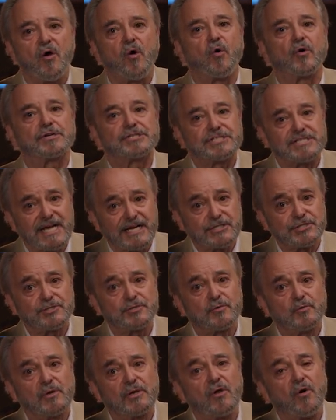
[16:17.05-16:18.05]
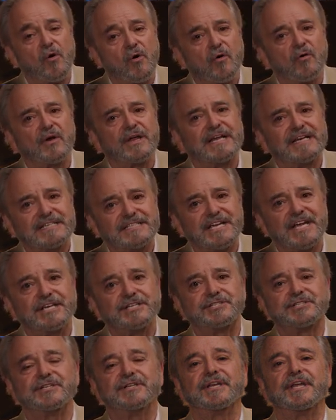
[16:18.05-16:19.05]
or sexual
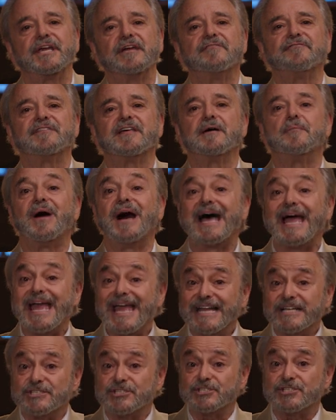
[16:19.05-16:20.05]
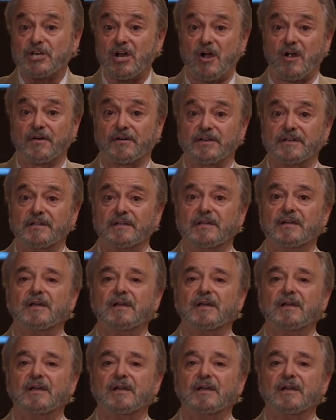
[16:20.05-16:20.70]
orientation give them a head start